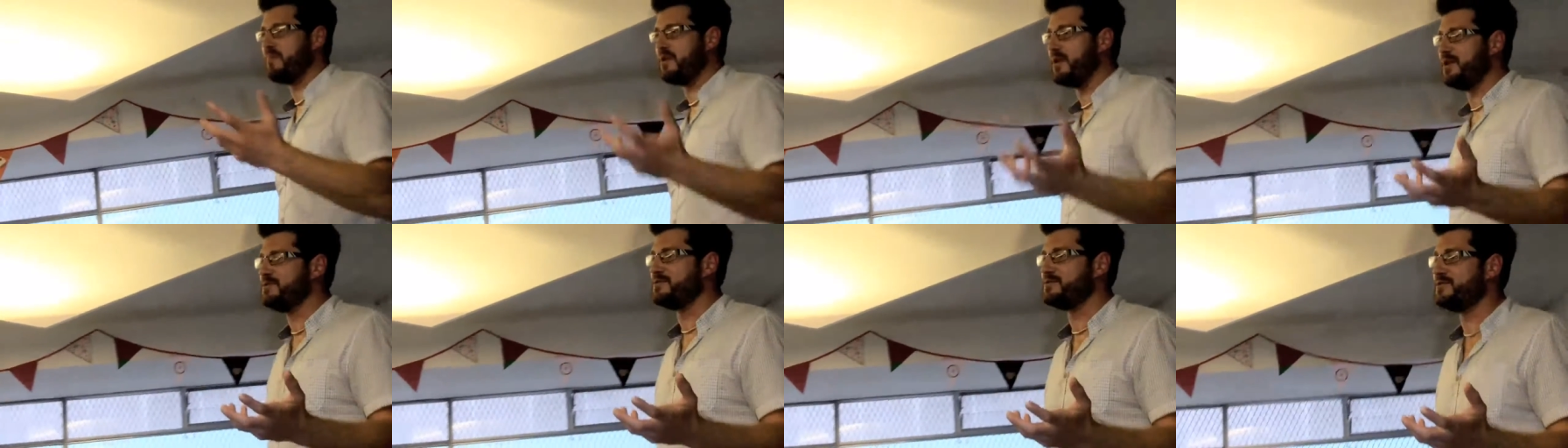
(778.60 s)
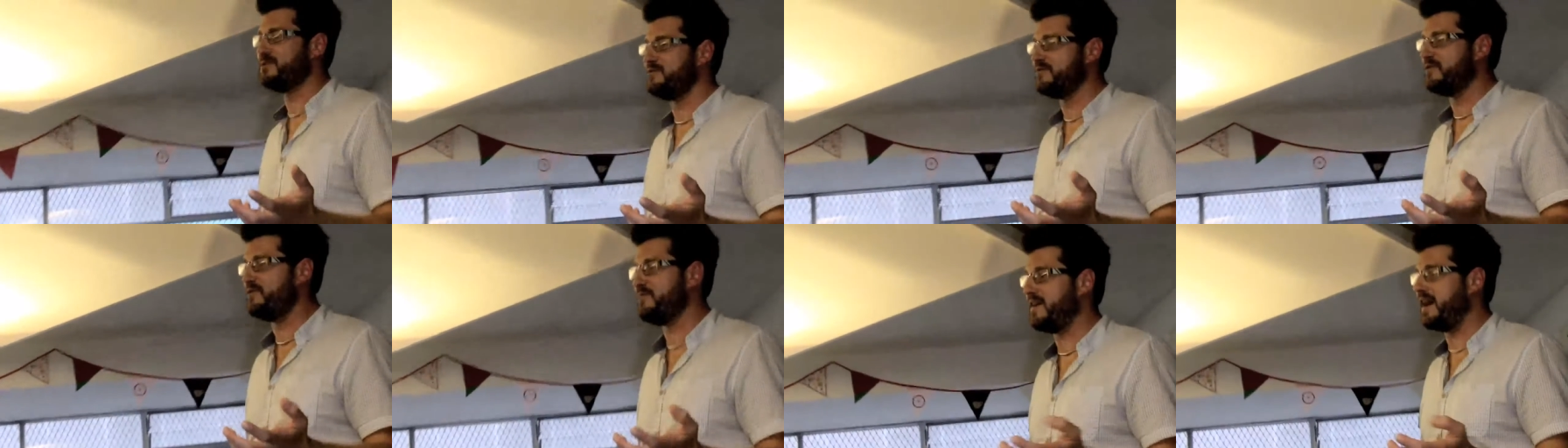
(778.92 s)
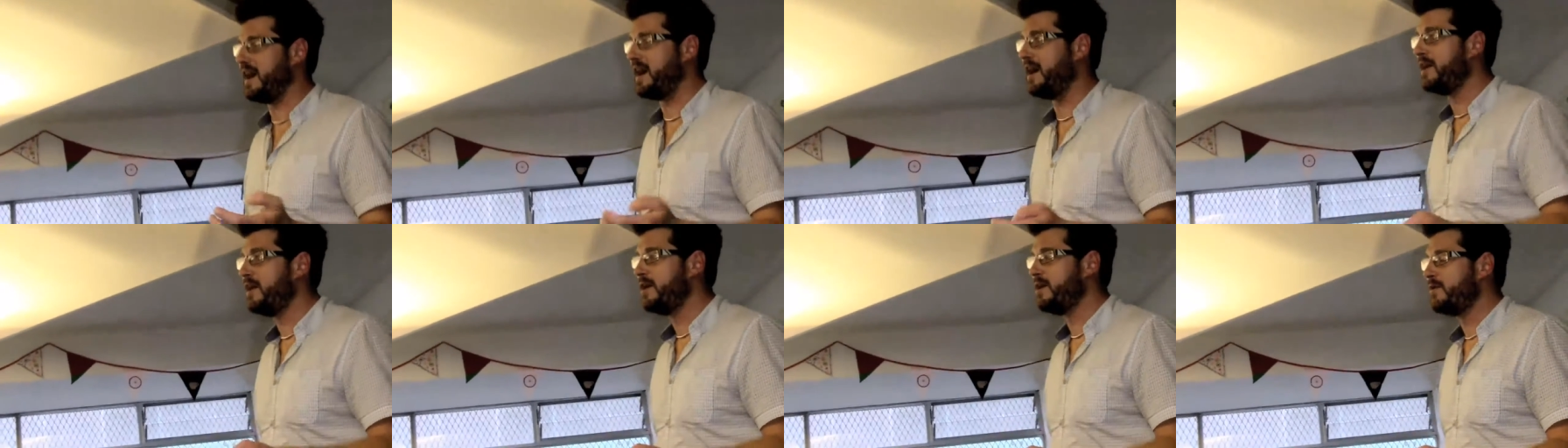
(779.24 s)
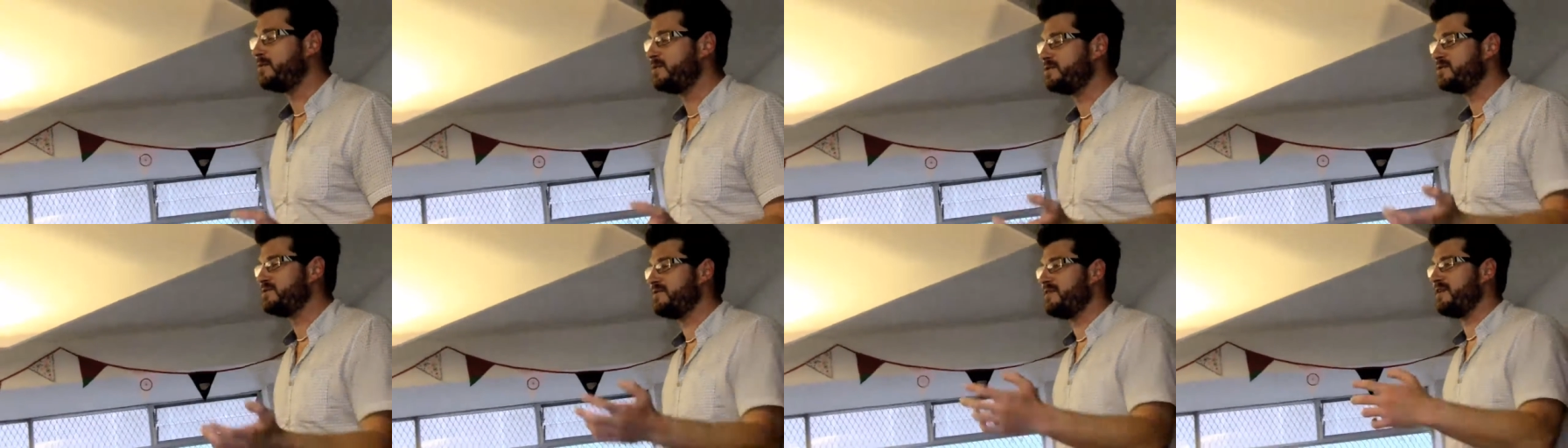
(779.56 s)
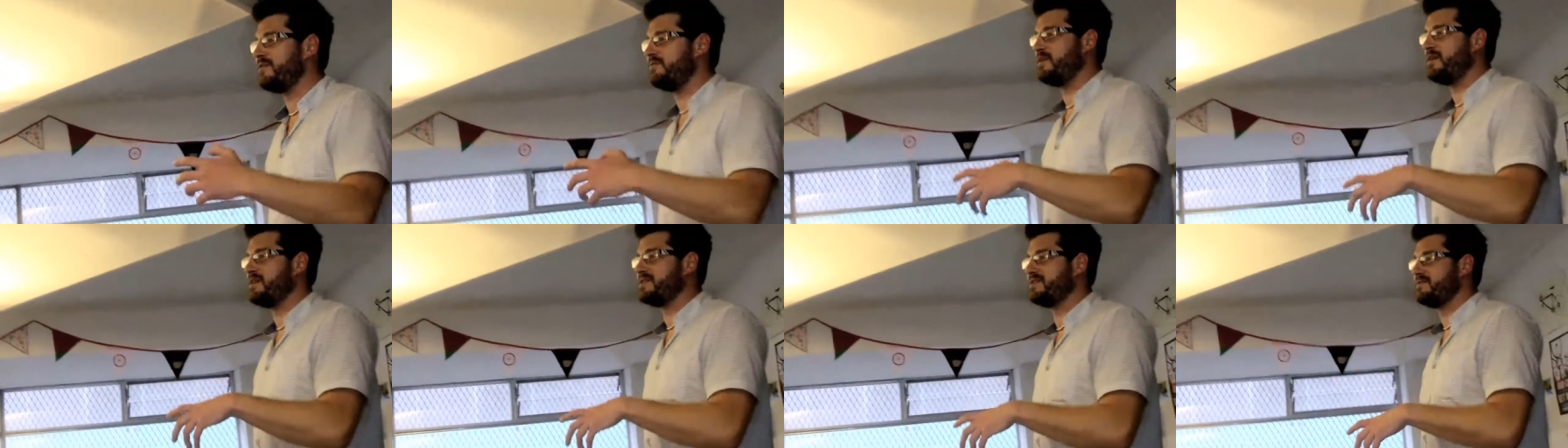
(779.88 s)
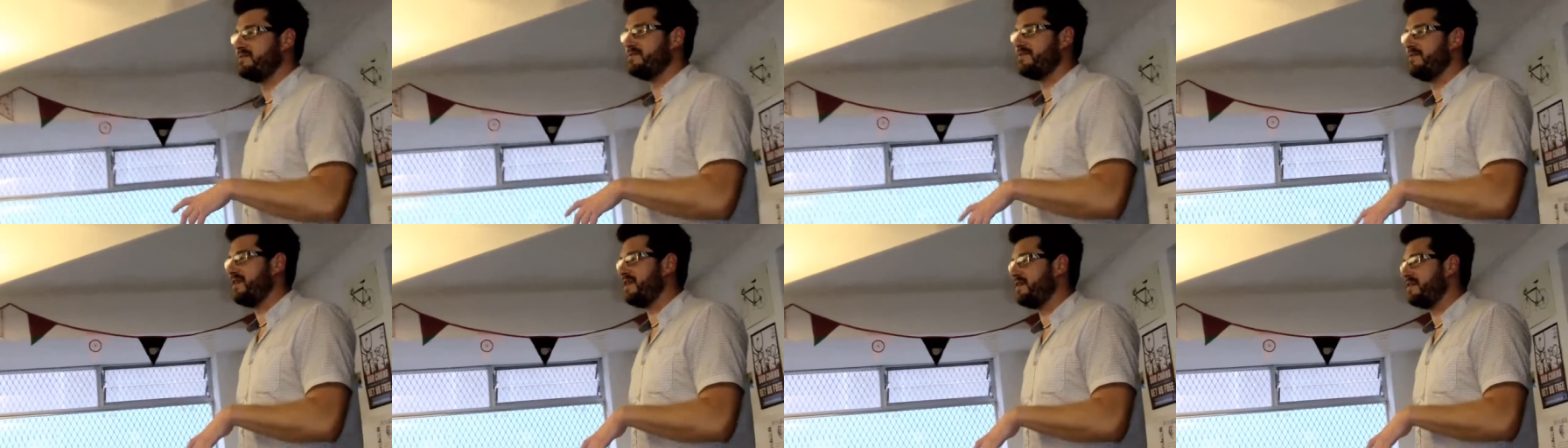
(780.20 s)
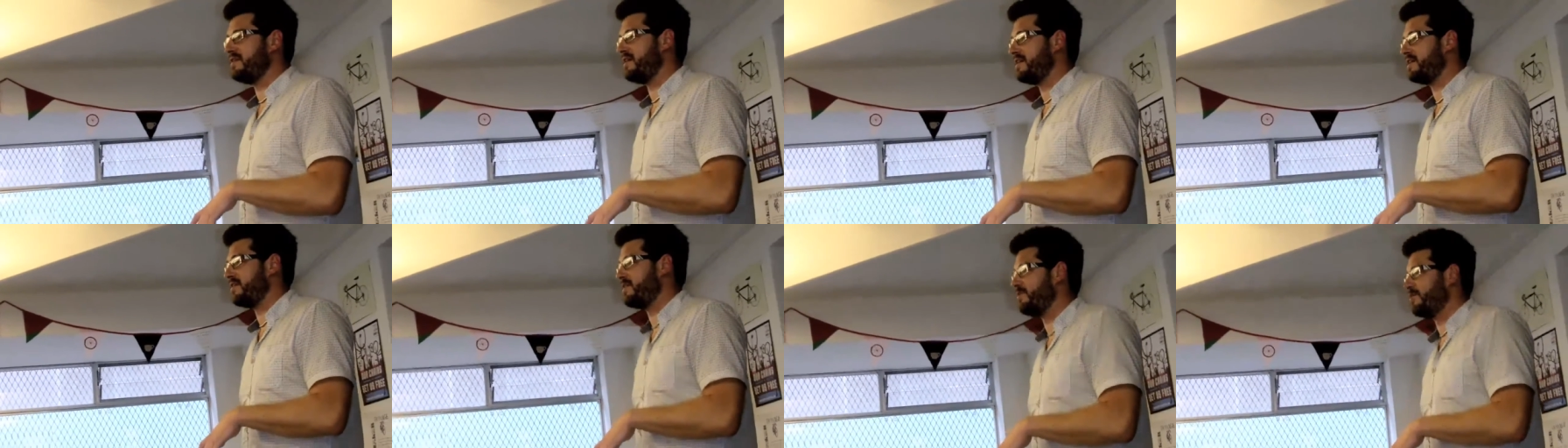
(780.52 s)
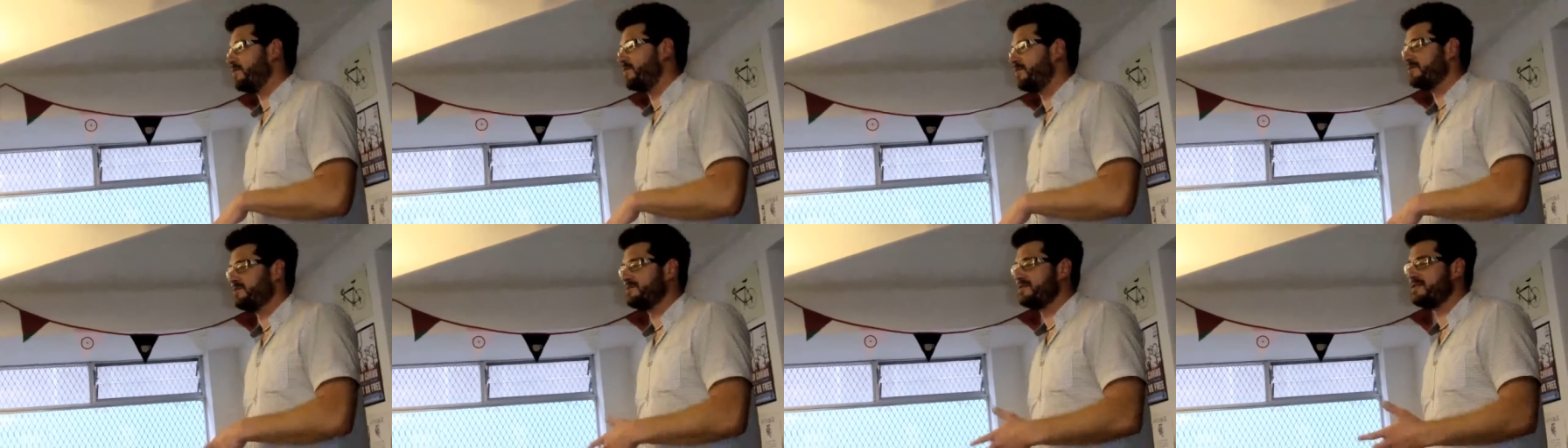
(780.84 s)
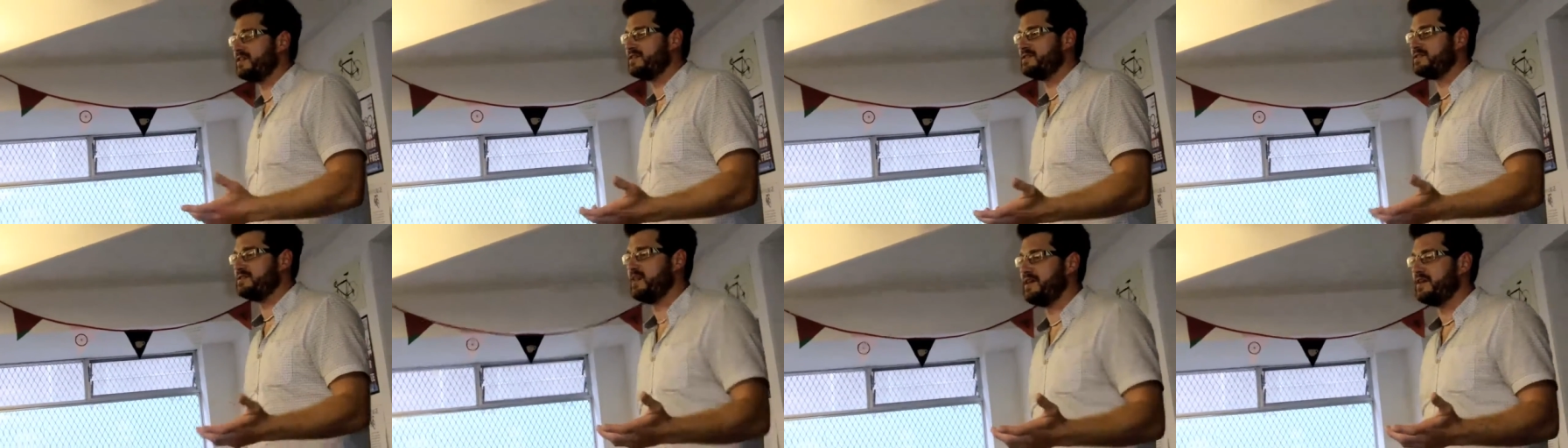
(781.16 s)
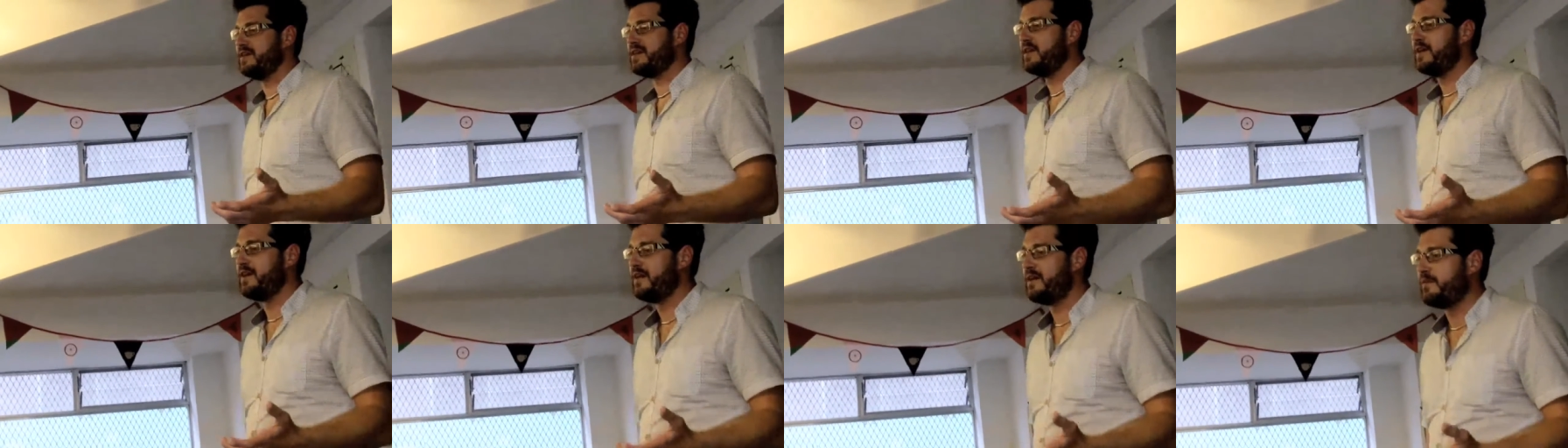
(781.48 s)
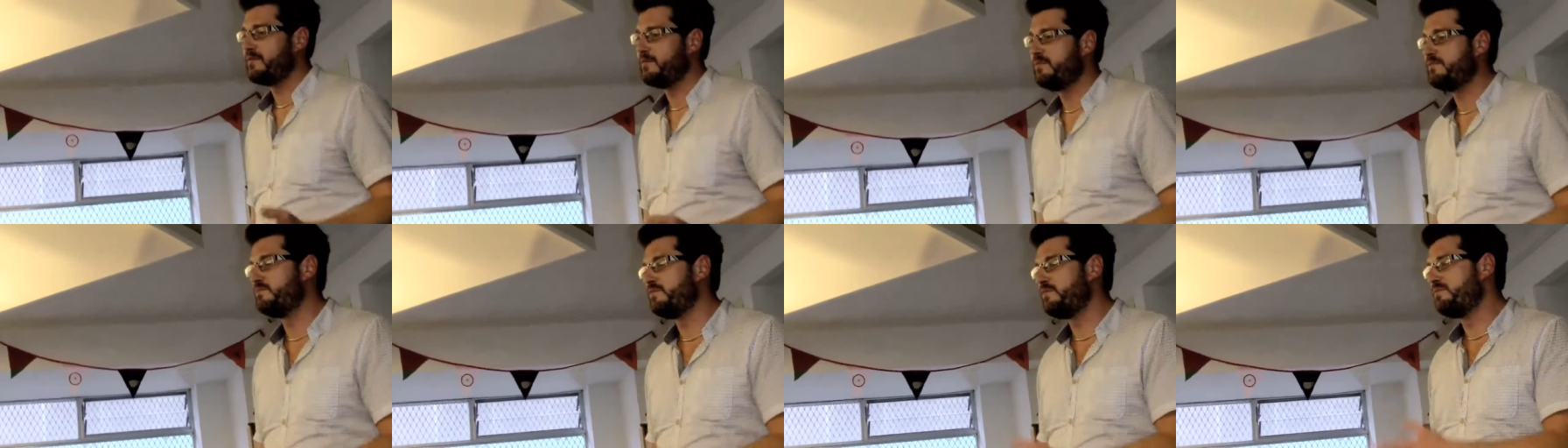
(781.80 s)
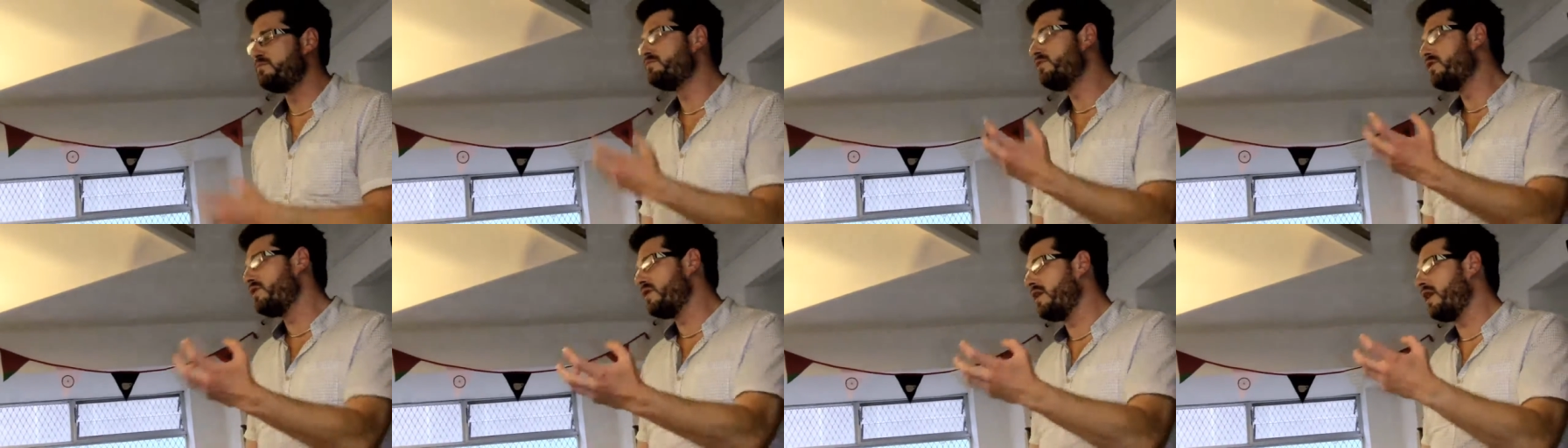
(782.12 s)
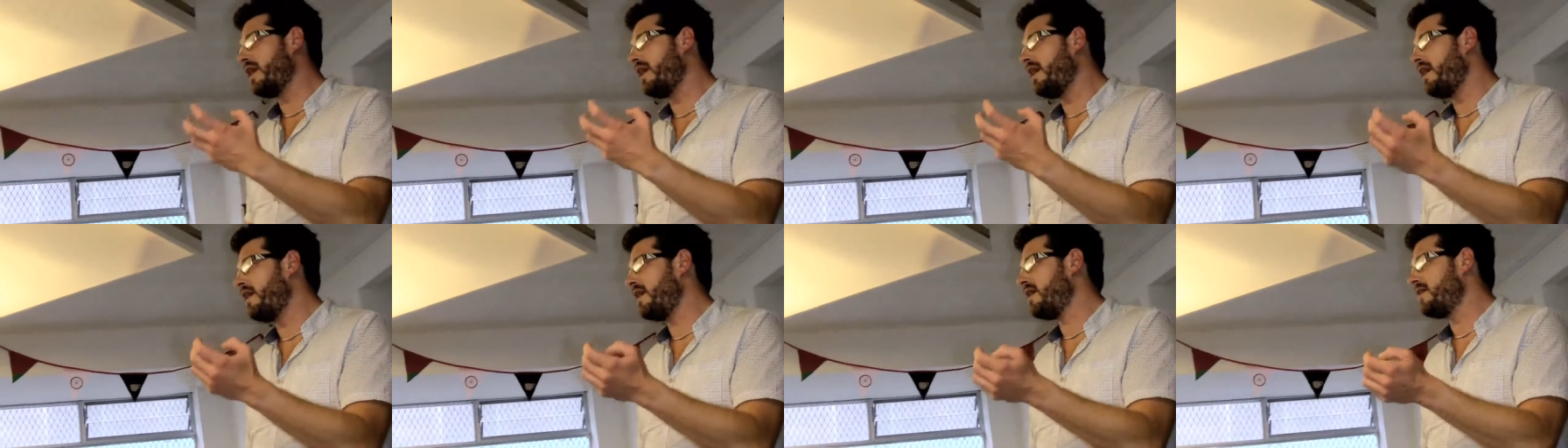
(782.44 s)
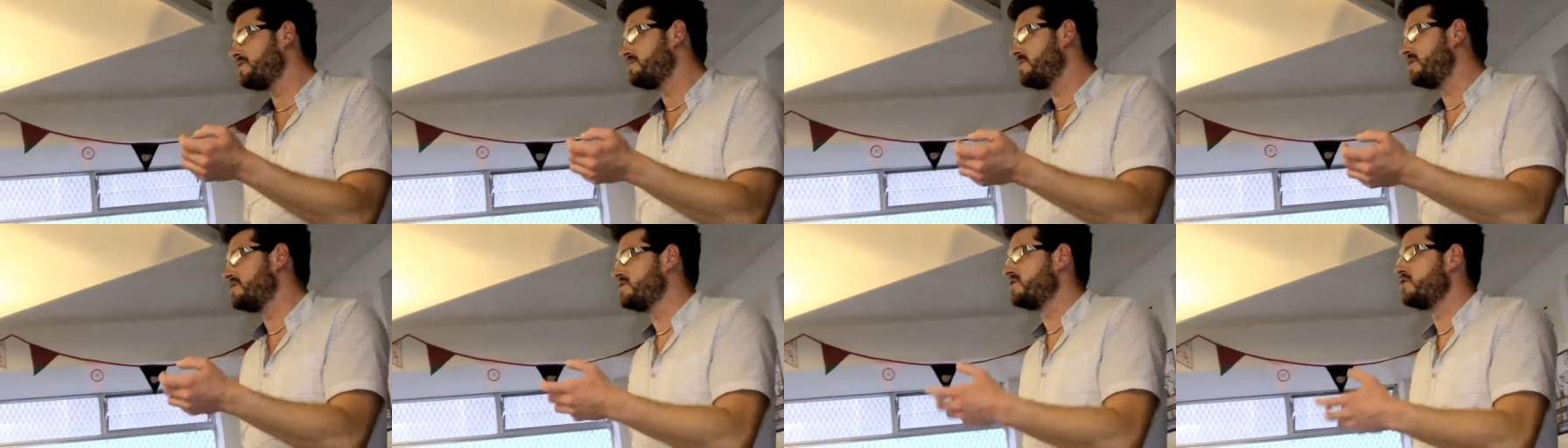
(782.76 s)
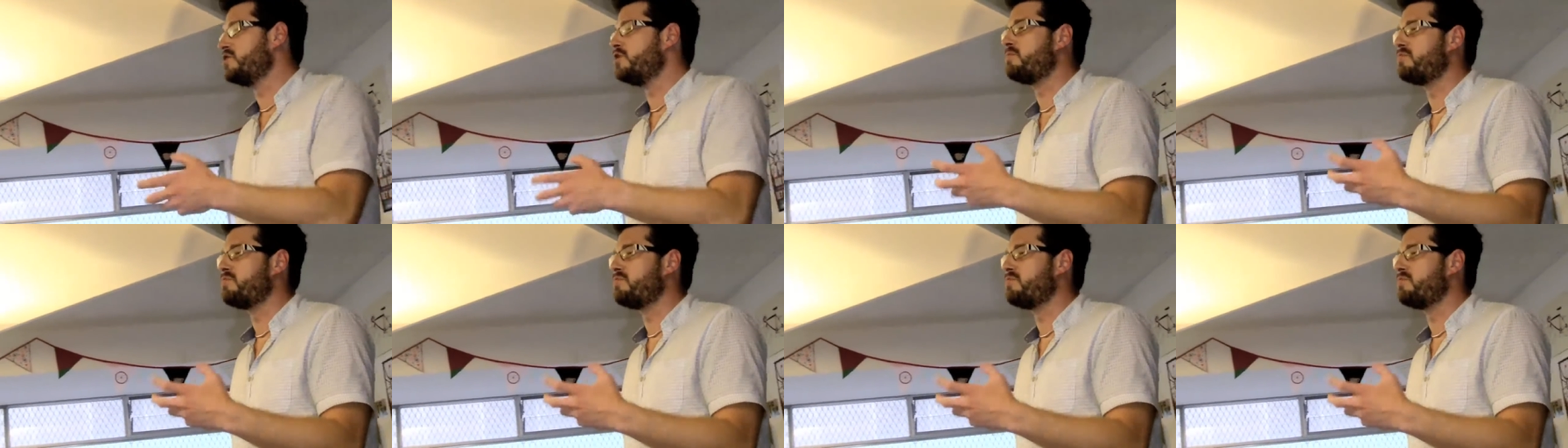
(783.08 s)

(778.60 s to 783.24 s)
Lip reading: a proposal for that, which will then raise some funding or start to put, I suppose, a